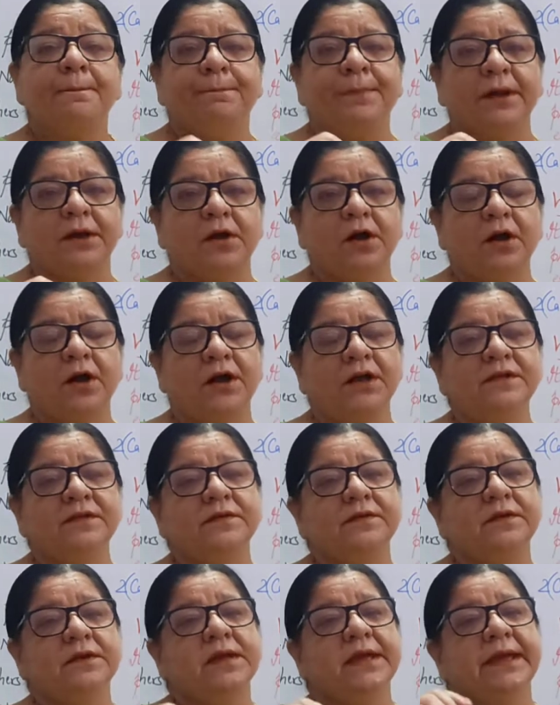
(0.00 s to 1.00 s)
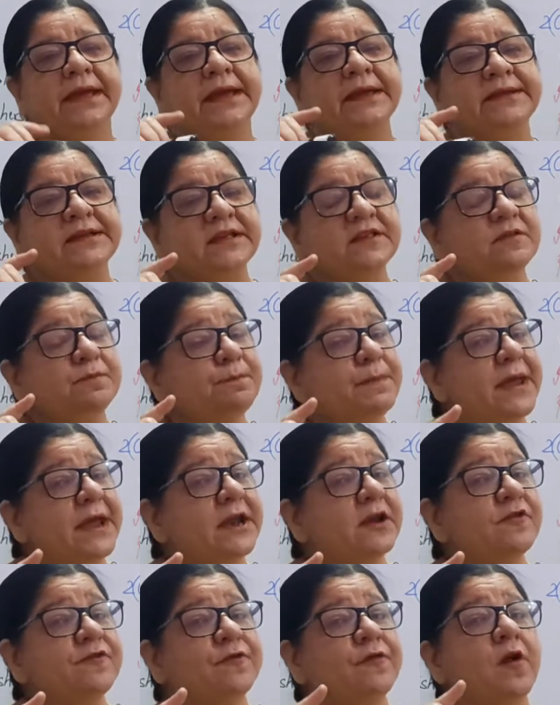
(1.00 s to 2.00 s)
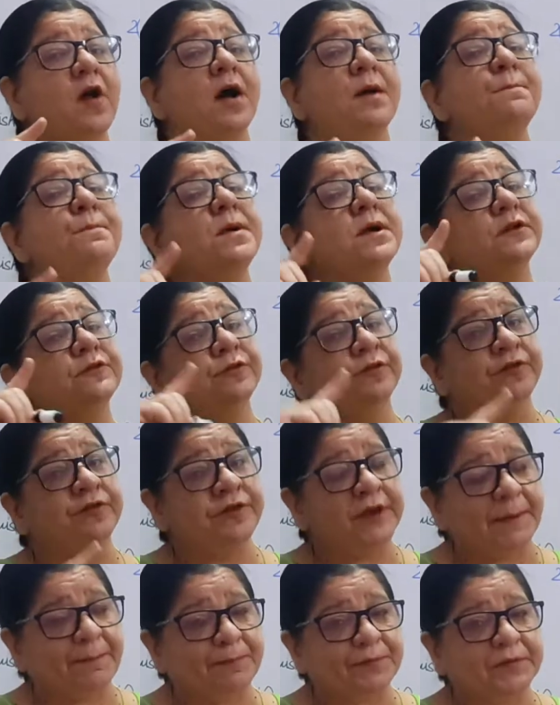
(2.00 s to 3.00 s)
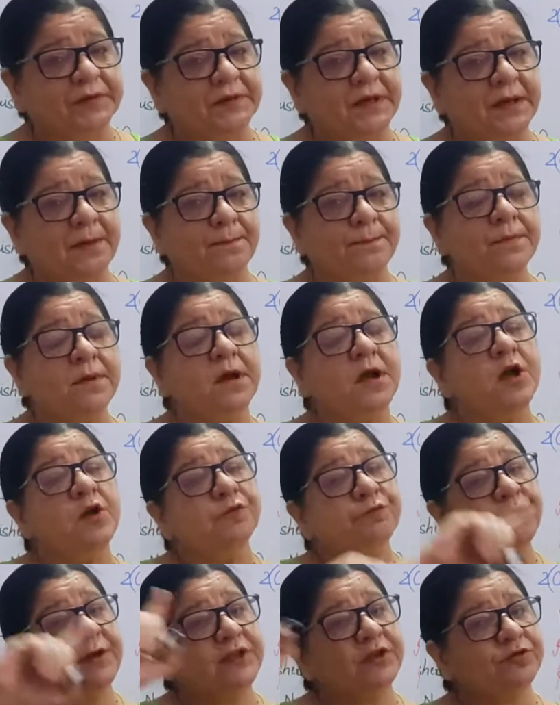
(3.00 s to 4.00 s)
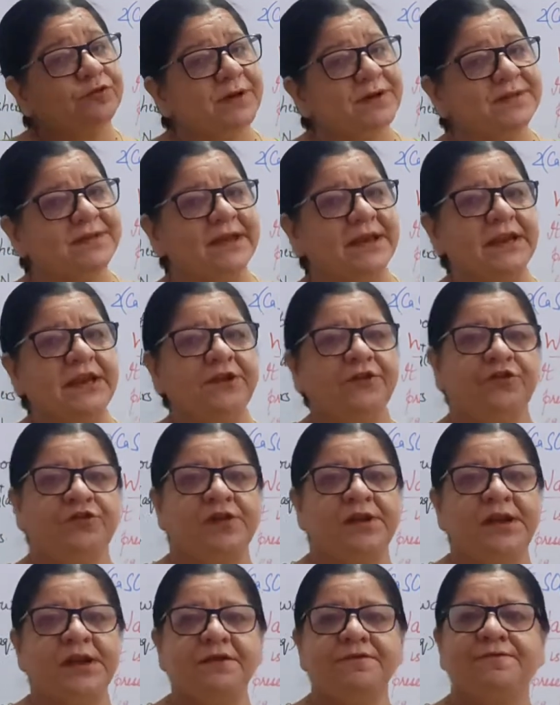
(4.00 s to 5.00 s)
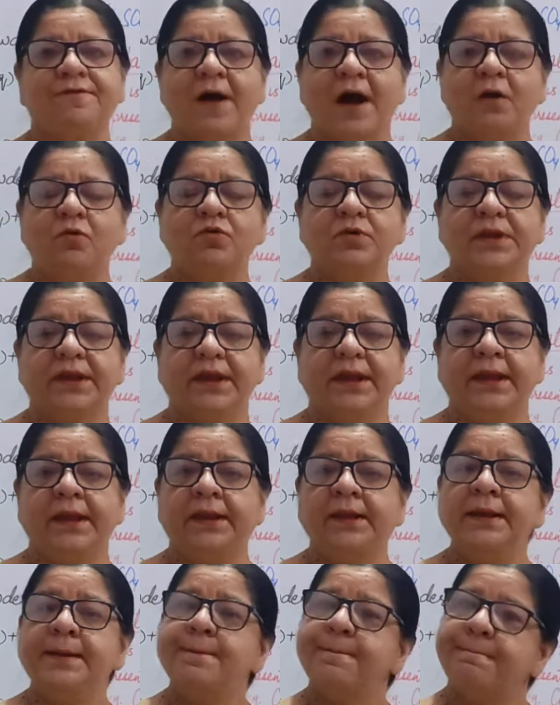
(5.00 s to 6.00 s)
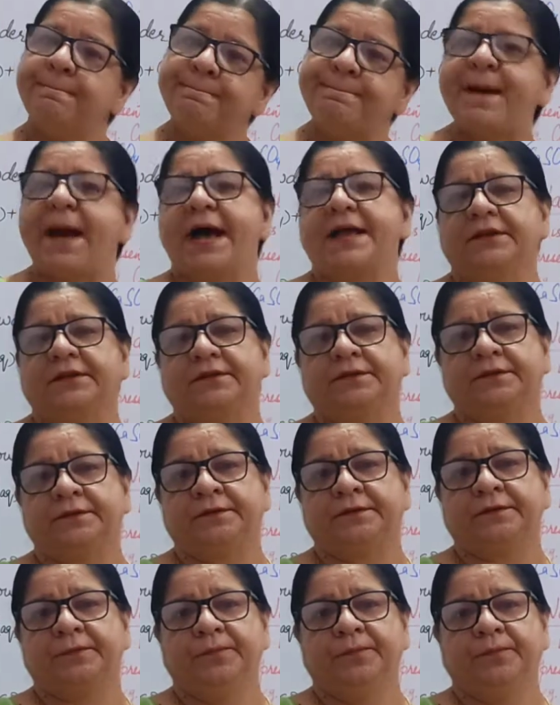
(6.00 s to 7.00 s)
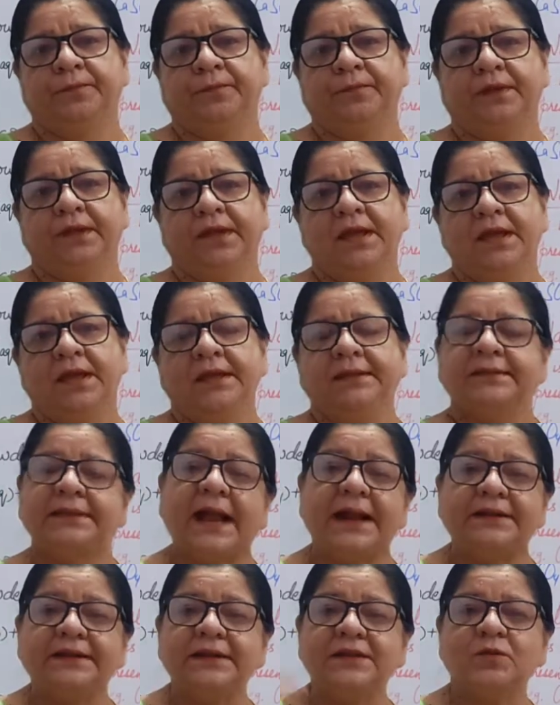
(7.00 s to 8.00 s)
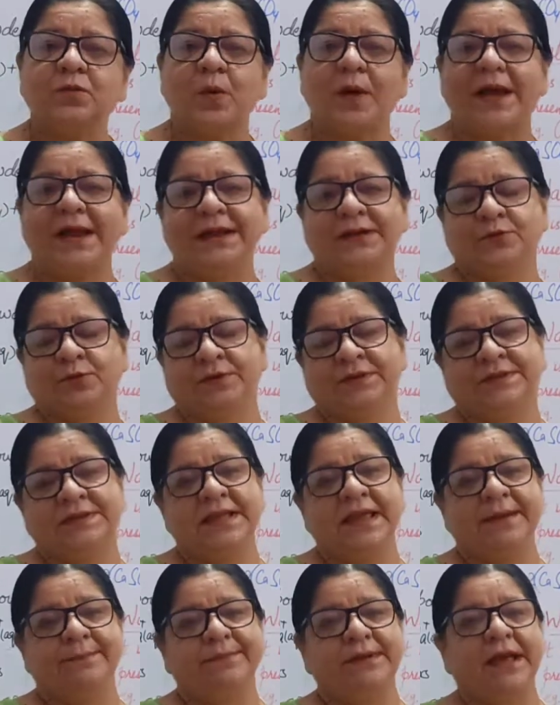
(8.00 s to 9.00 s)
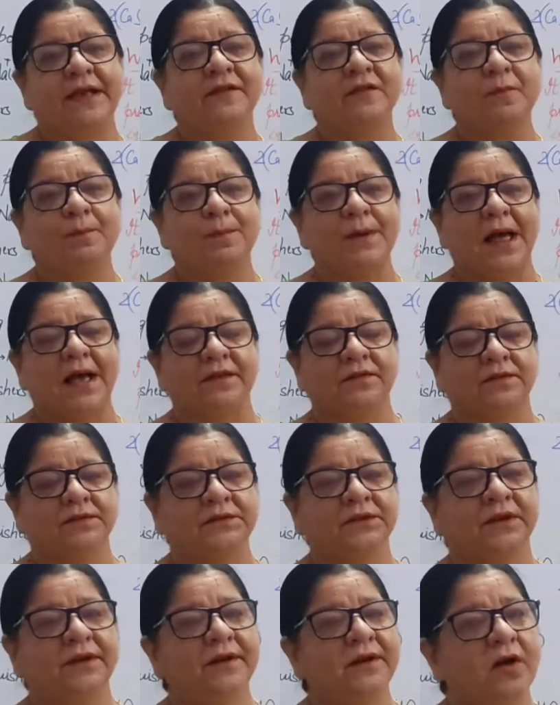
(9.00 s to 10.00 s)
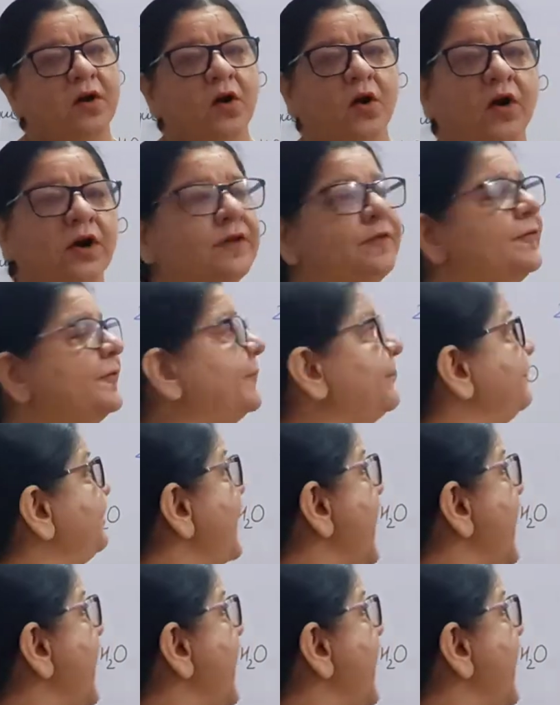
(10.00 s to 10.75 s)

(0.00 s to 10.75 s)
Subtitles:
because it is made from gypsum which was initially found in Paris. That is why it was named as plaster of